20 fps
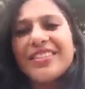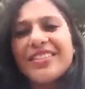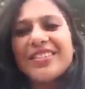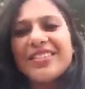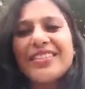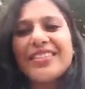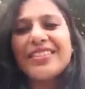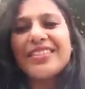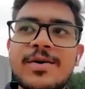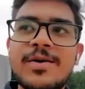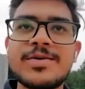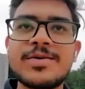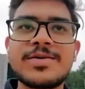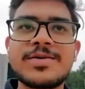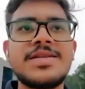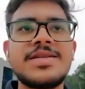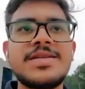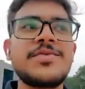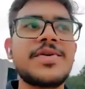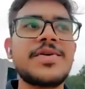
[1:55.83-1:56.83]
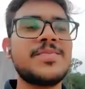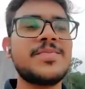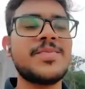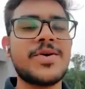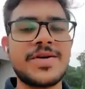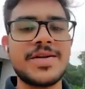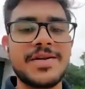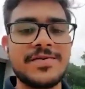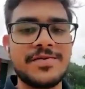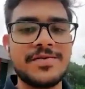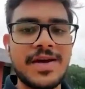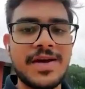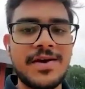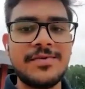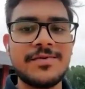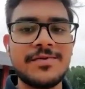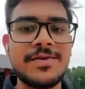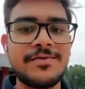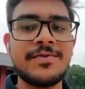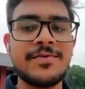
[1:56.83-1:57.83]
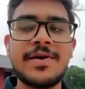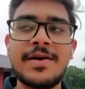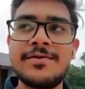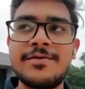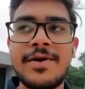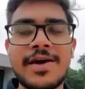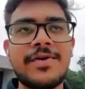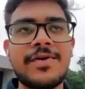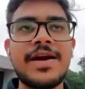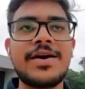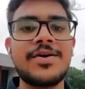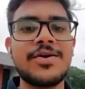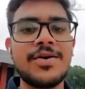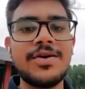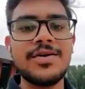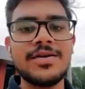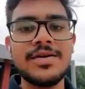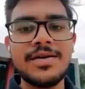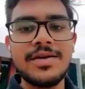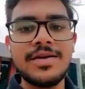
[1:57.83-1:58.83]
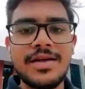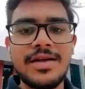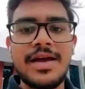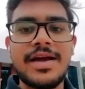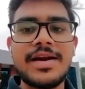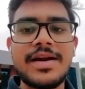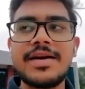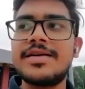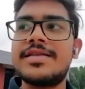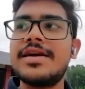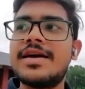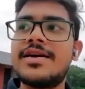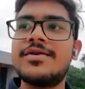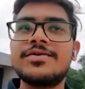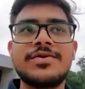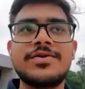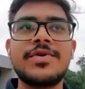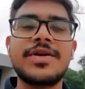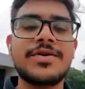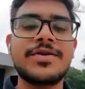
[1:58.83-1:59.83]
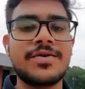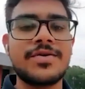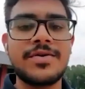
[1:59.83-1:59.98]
Ma'am, hostels are very modern. We have Wi-Fi and all. And they are also very